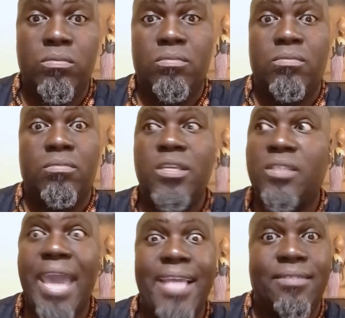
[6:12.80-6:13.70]
these
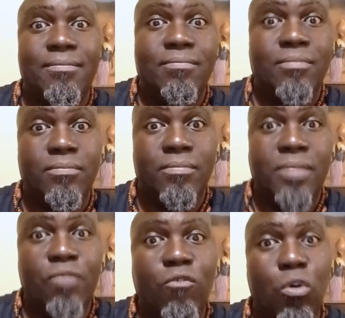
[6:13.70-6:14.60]
guys,
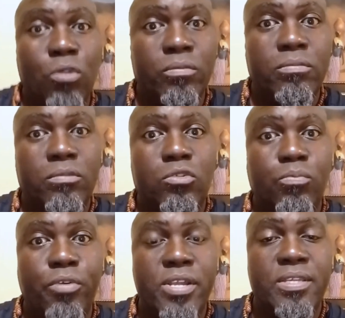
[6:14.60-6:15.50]
they've gone to
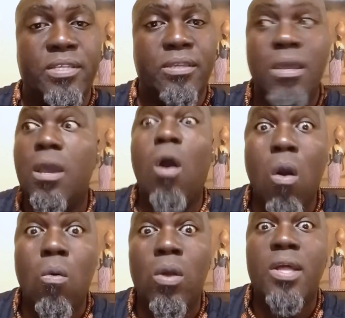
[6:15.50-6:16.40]
BRICS
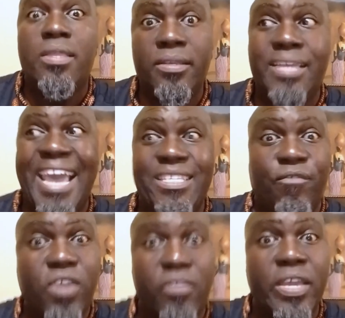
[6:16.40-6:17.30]
oh, these guys have
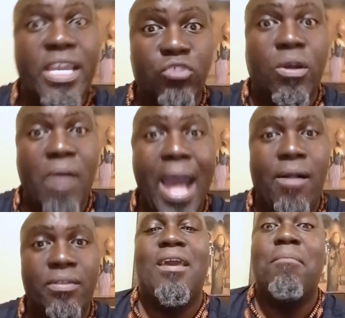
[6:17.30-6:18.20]
kicked Israel out.
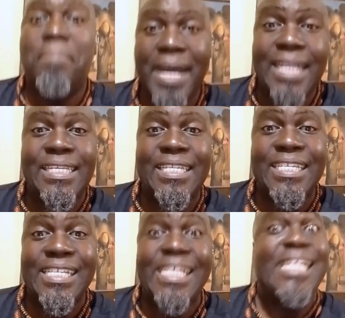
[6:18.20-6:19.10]
But
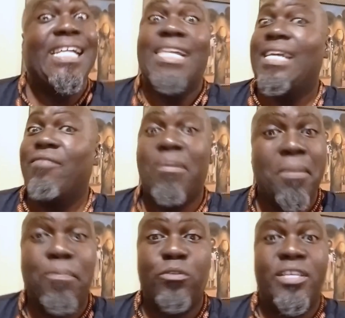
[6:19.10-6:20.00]

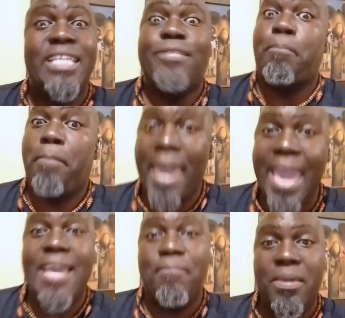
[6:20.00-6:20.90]
Ramaphosa is paying a
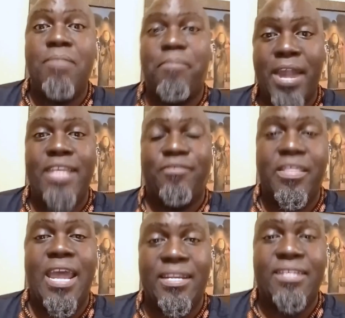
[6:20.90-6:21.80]
big price for
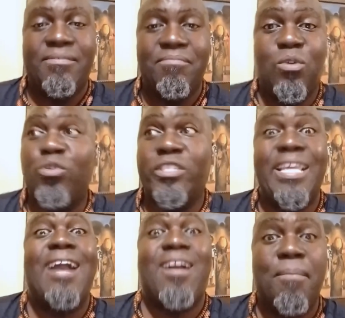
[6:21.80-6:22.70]
that because they are
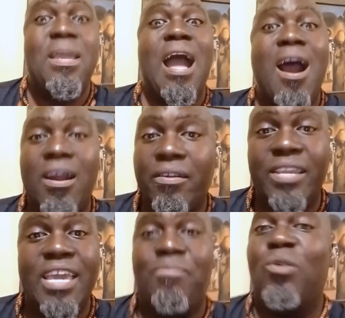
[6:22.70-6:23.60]
coming hard on
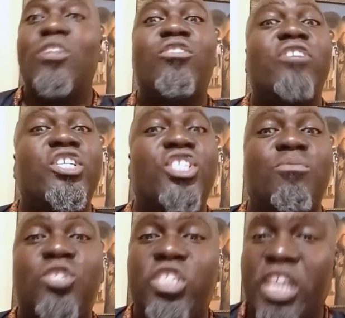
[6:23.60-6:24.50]
him. They want regime
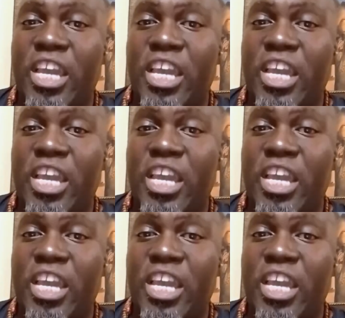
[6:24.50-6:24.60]
change.